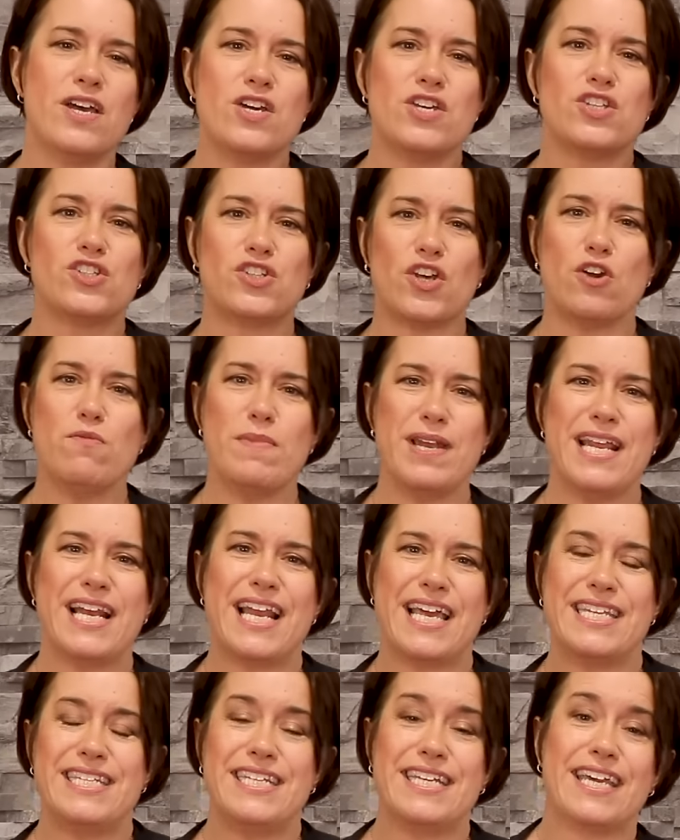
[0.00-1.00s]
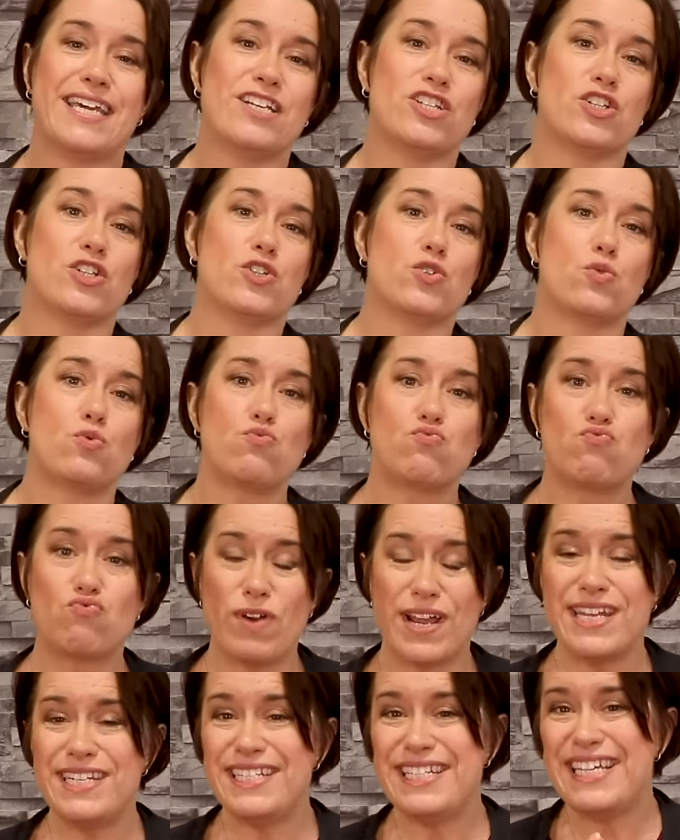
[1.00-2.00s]
So many letting agents
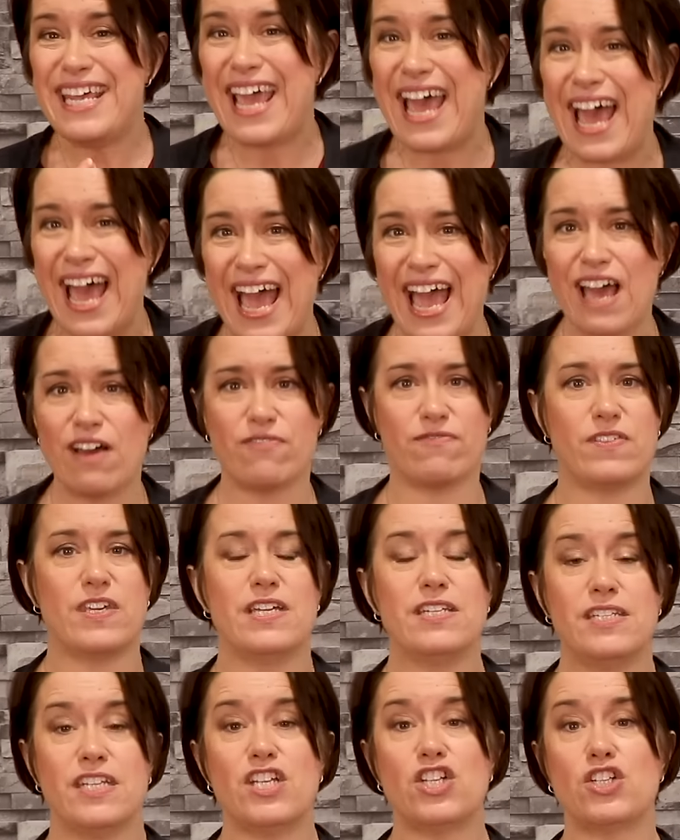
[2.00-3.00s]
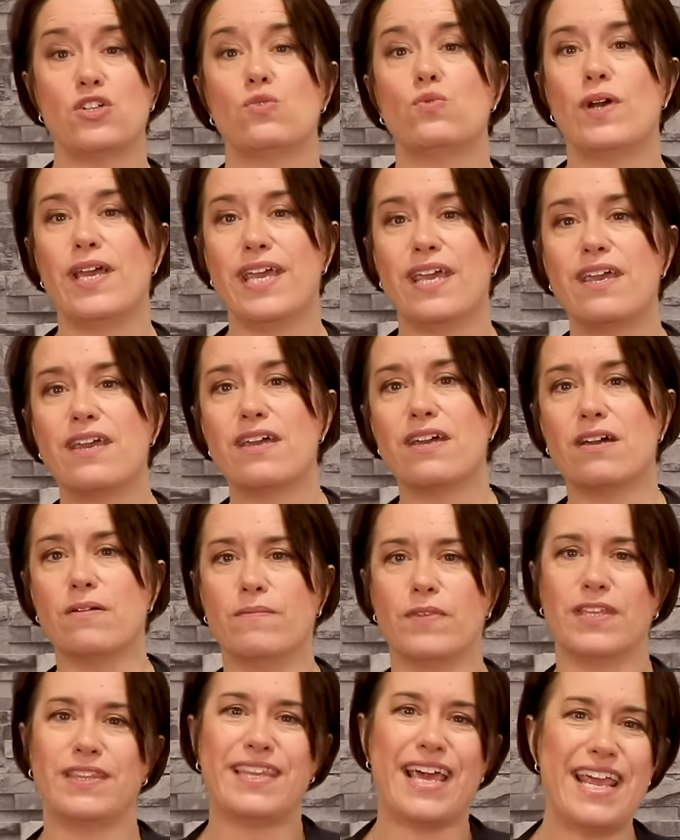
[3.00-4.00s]
already have the additional income
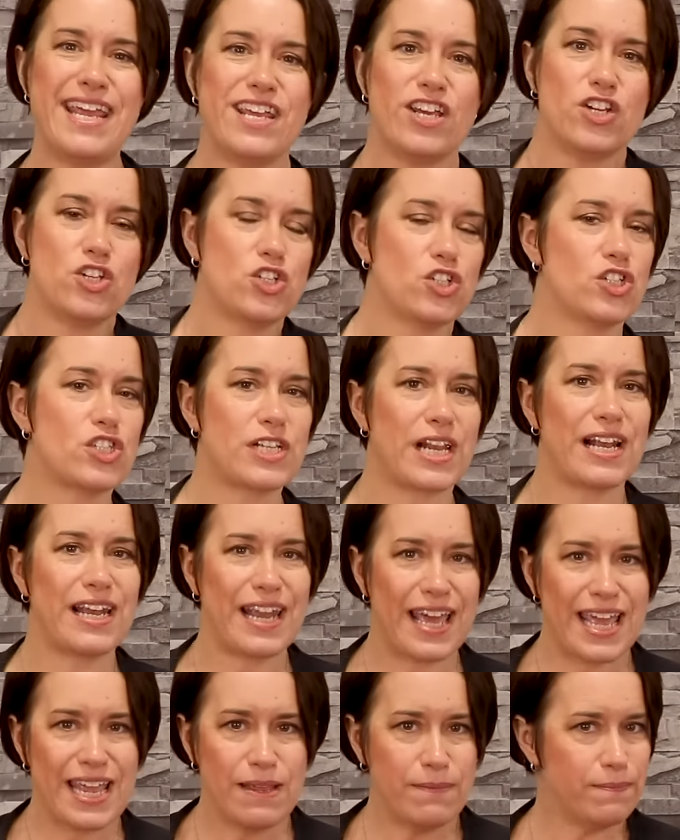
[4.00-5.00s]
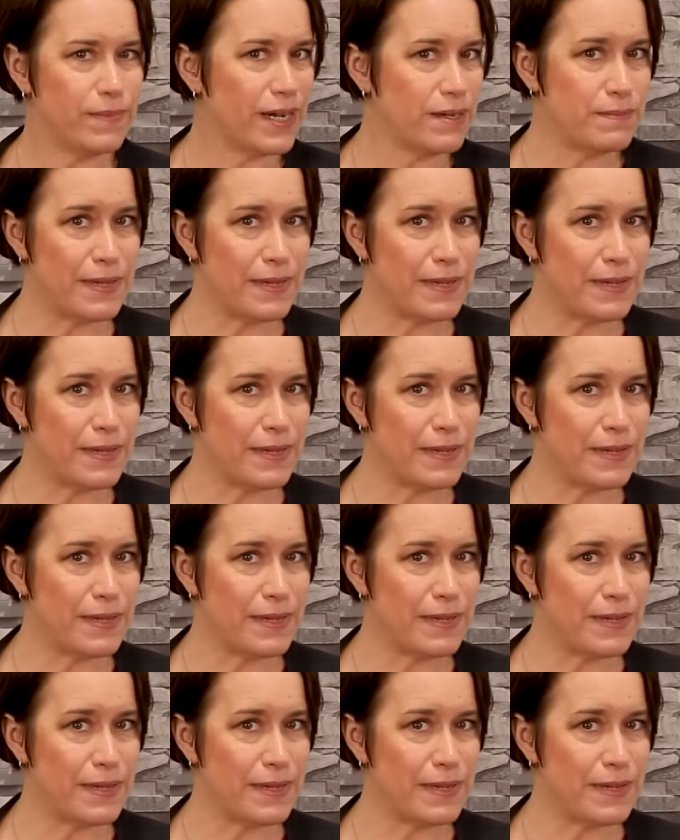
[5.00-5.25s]
that they could just claim by